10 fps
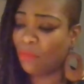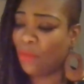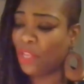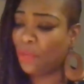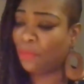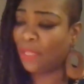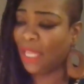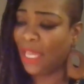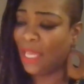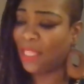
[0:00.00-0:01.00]

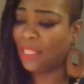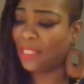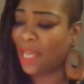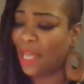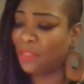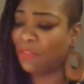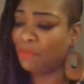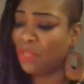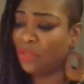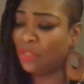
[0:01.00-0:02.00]
the types of
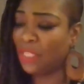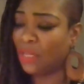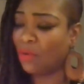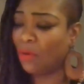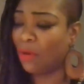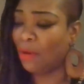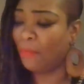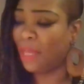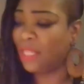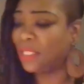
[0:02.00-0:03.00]
music or
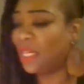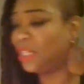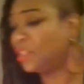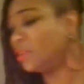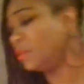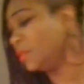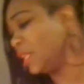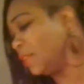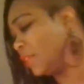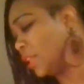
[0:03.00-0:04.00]
meditation or
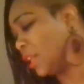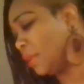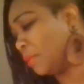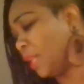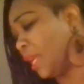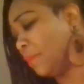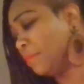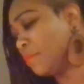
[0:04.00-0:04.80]
whatever you're going to play,